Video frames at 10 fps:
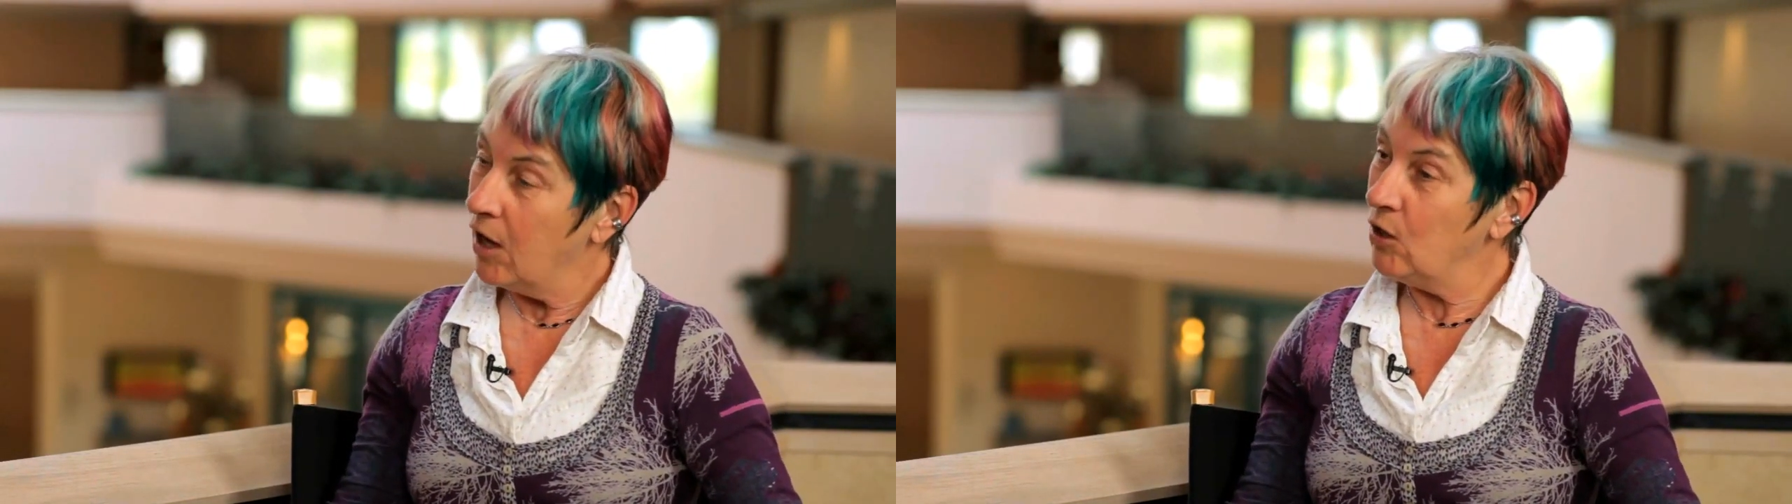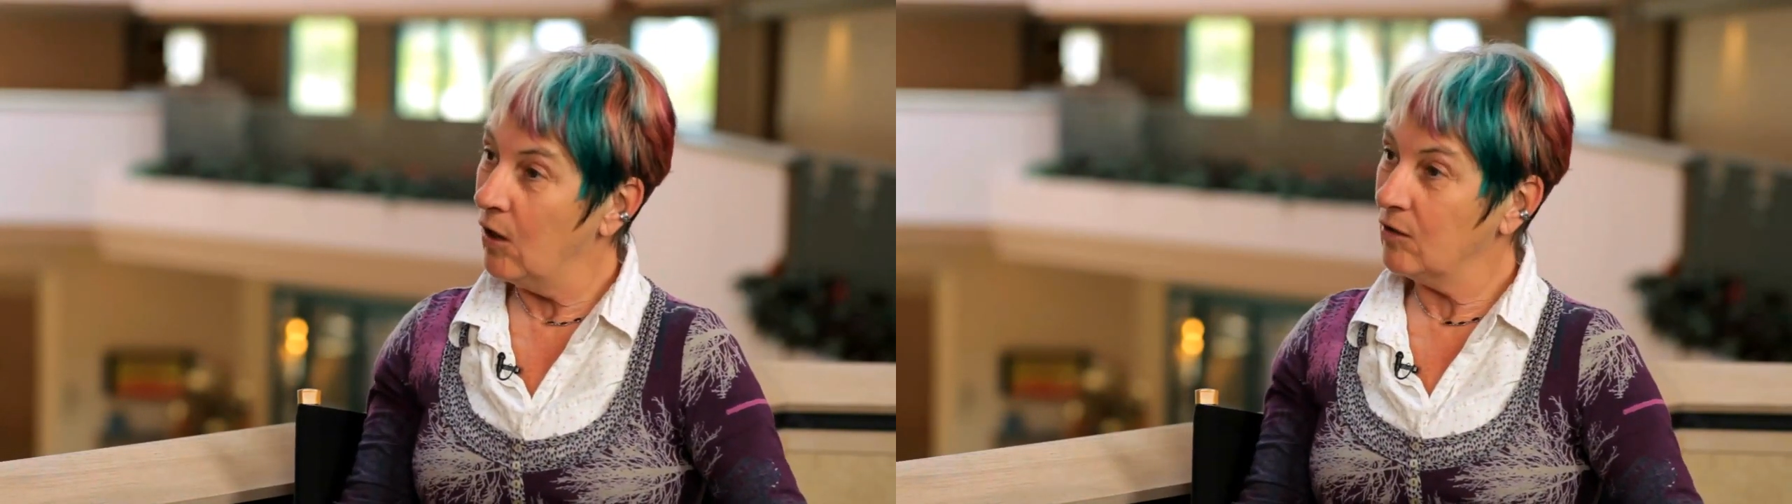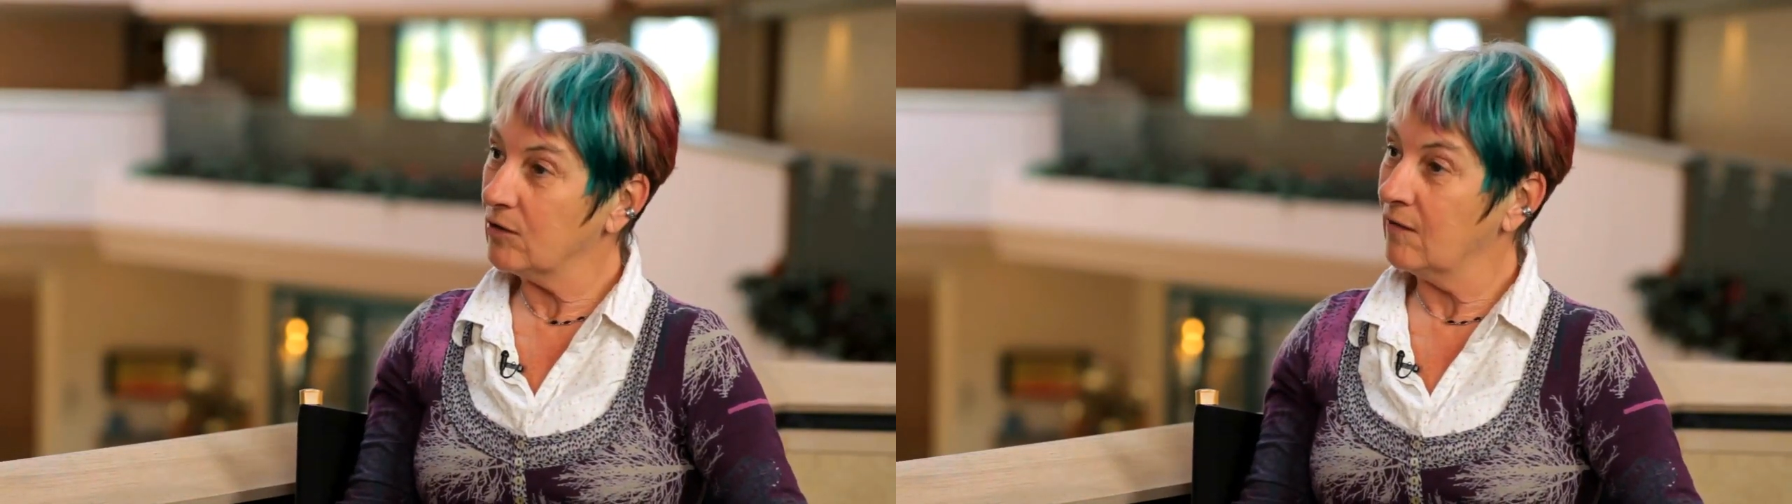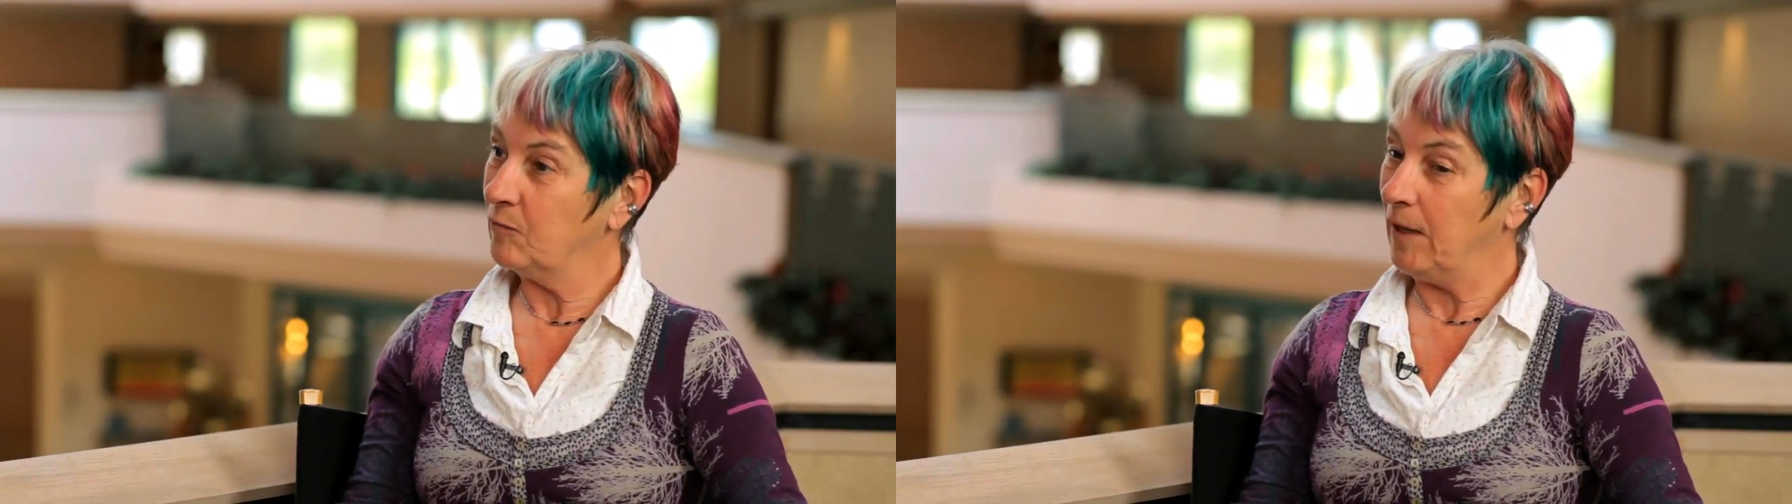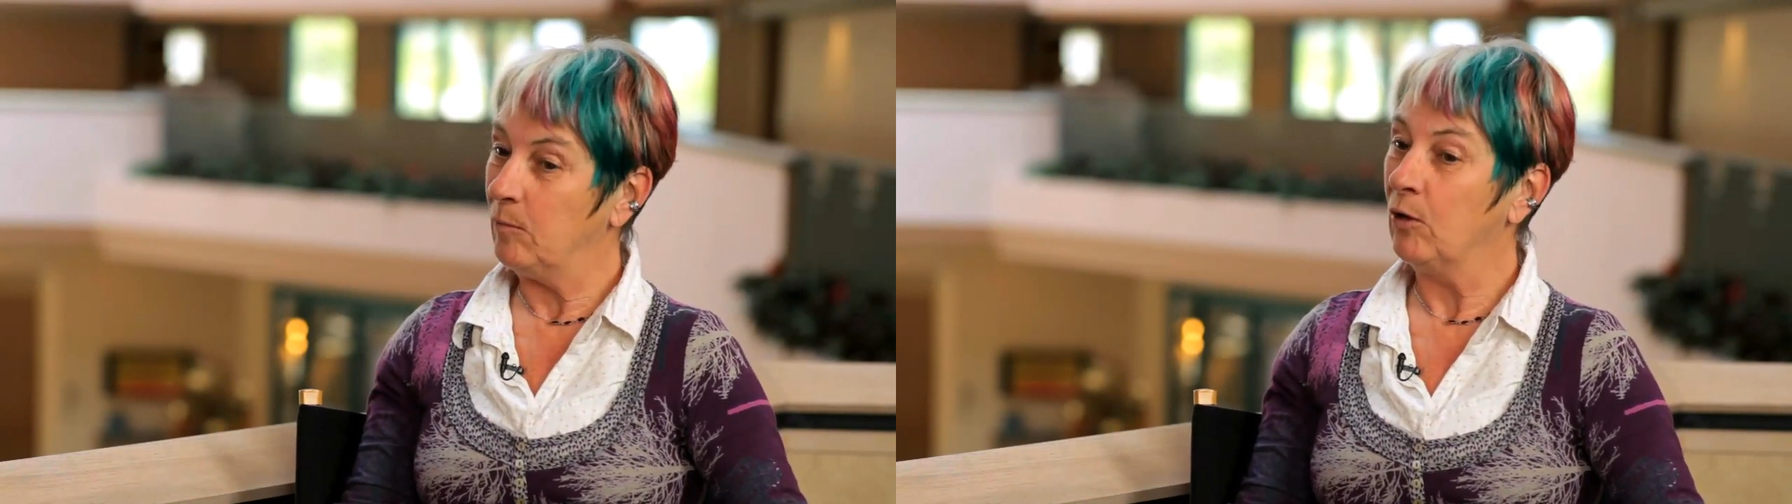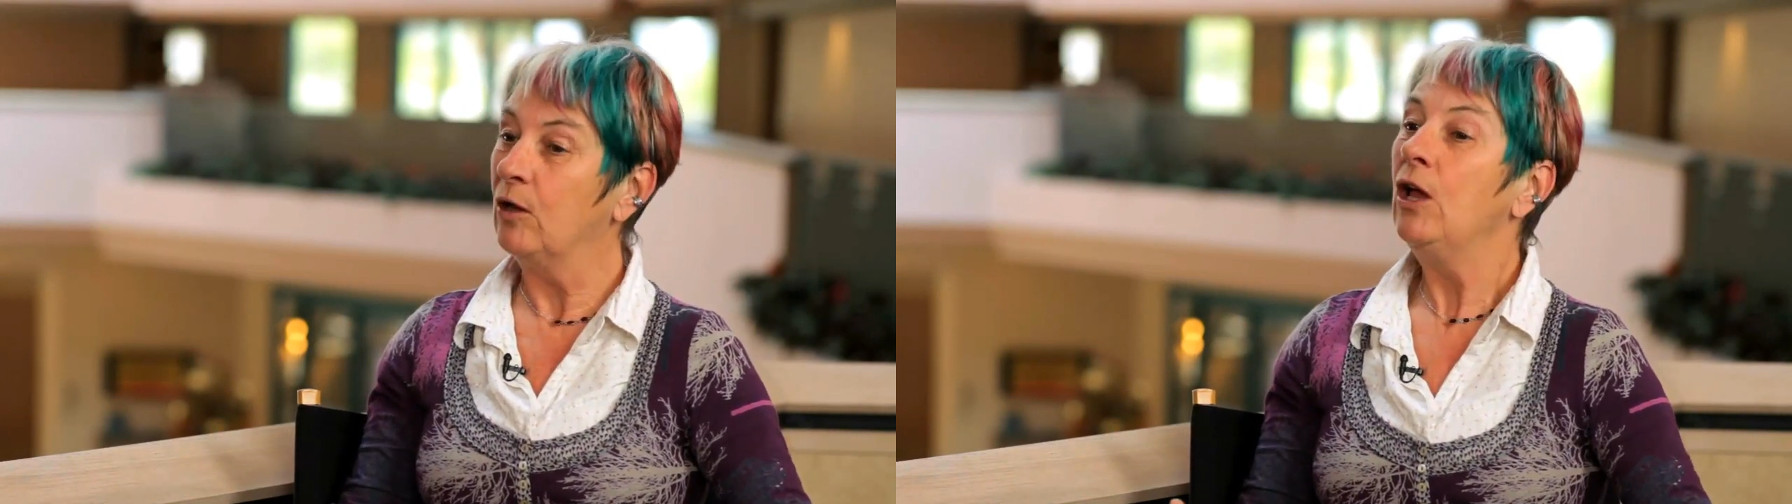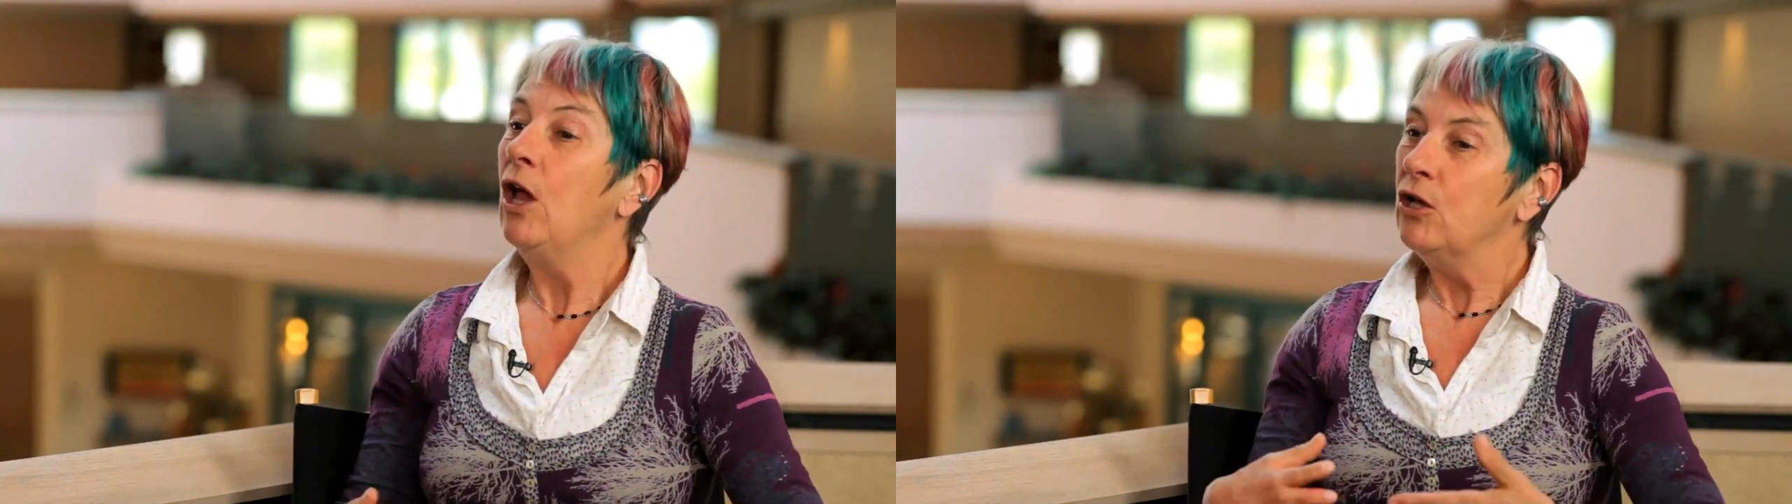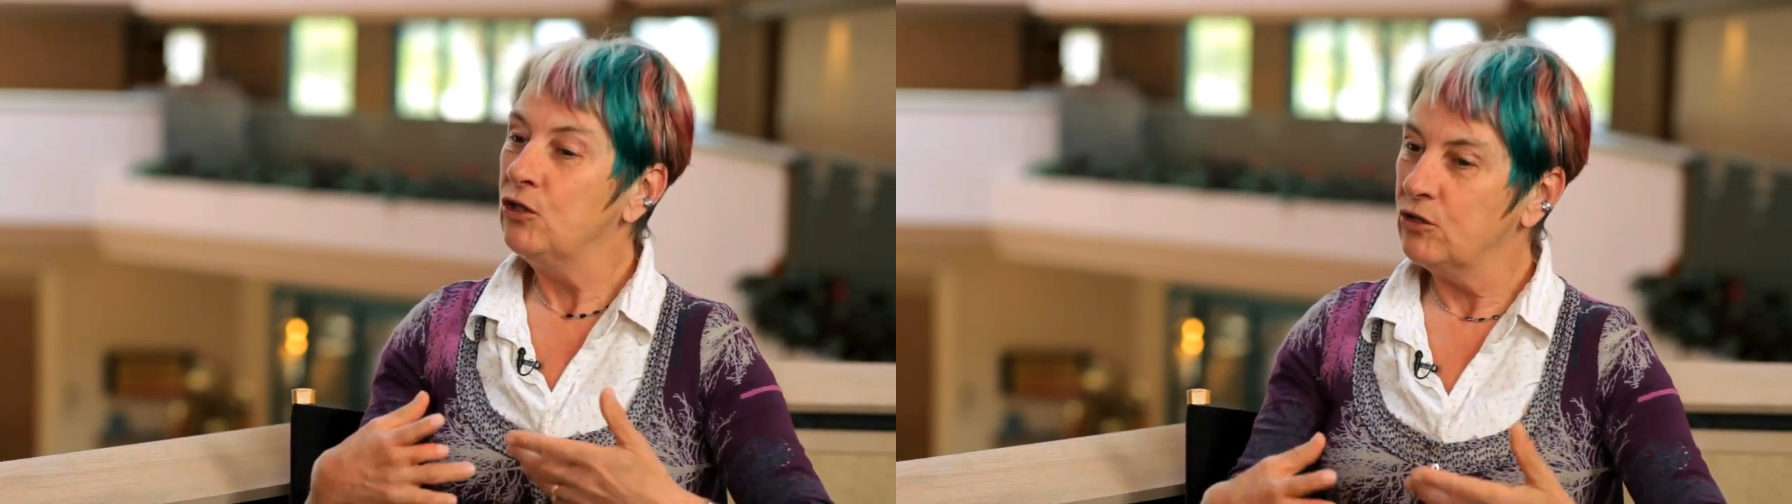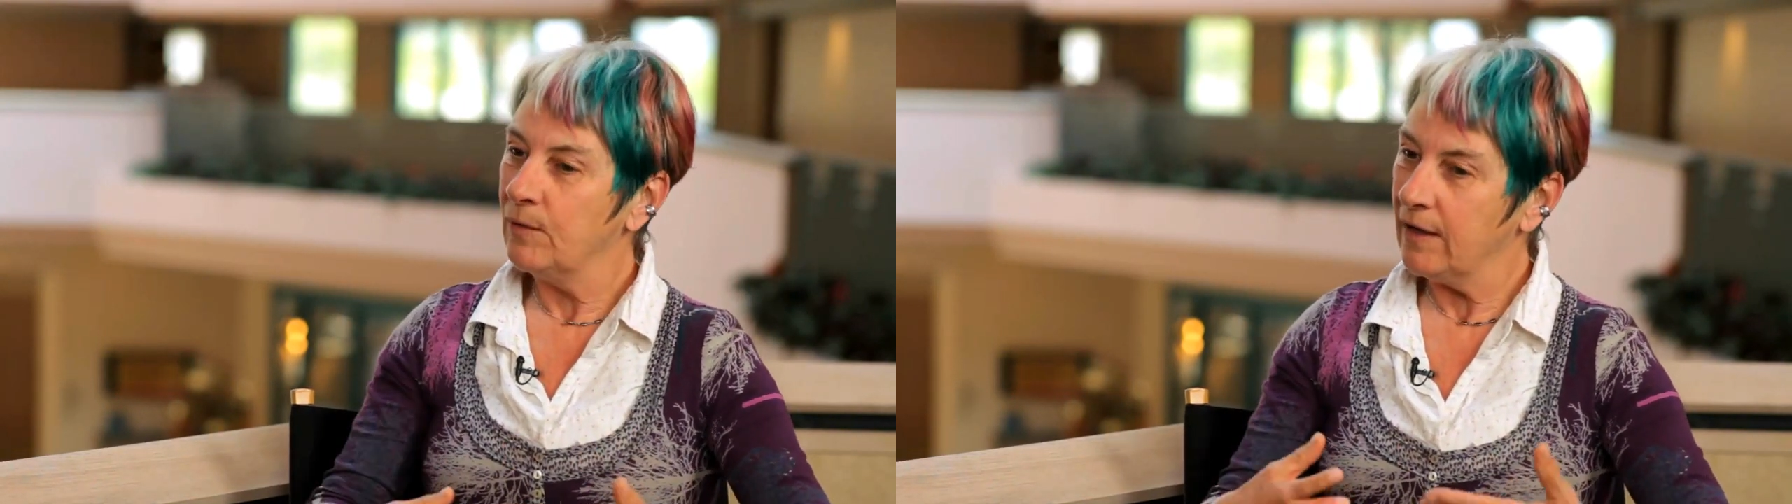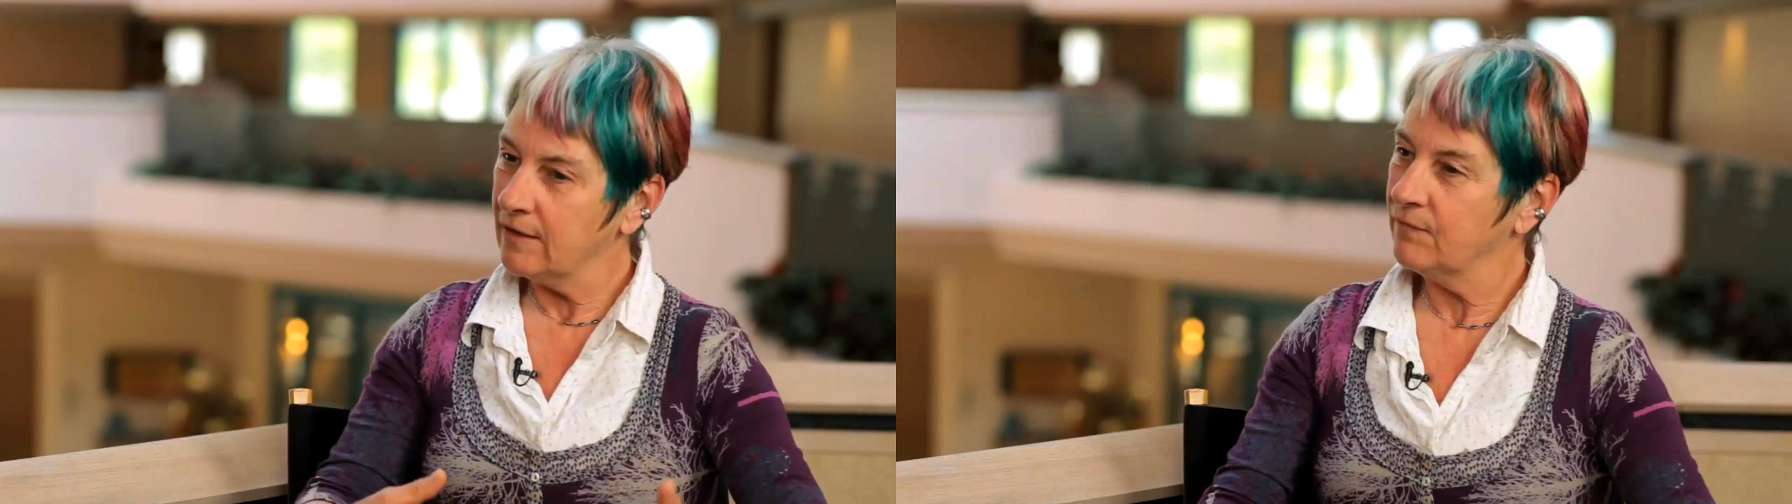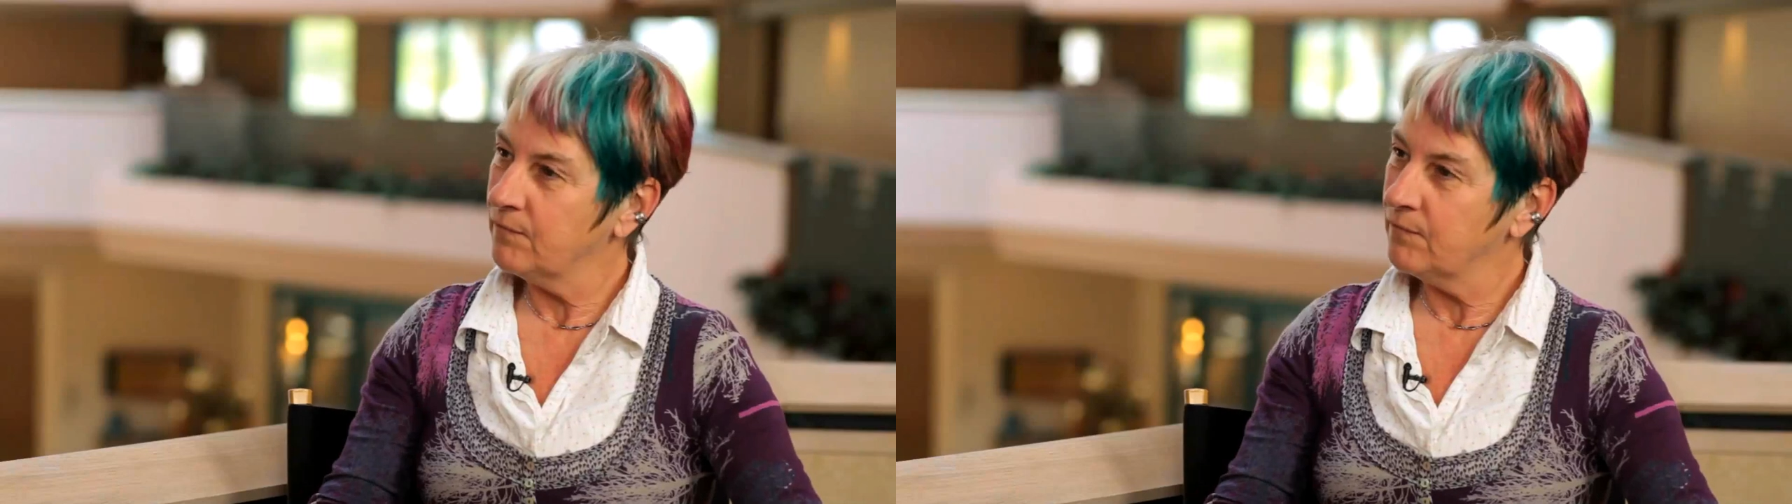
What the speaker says: a lot of people doing